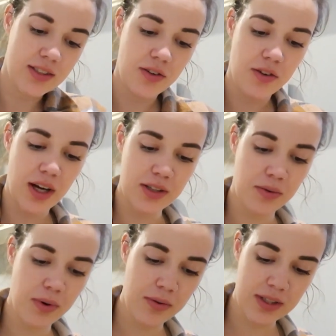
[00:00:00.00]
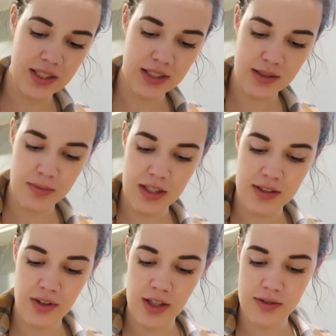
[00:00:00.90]
So you guys will probably see in some of
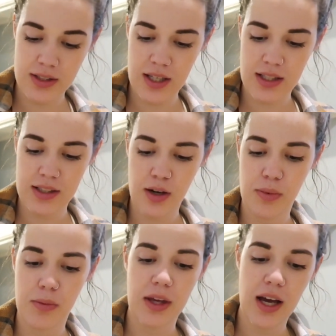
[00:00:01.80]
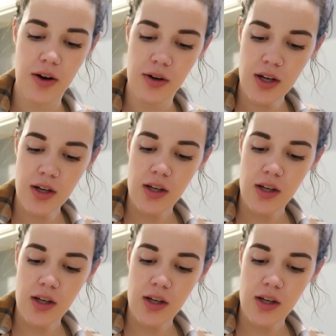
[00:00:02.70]
these videos that he's helping me out.